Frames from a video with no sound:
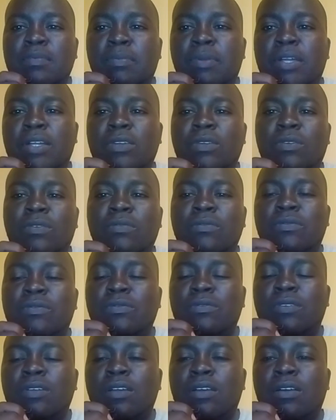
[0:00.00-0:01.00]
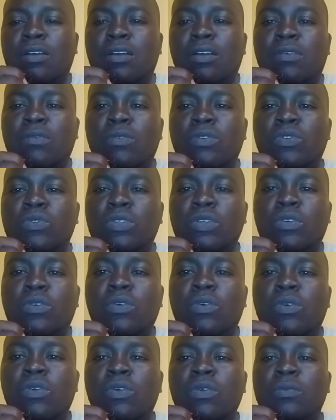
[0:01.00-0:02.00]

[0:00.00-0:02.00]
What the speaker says: part of what we call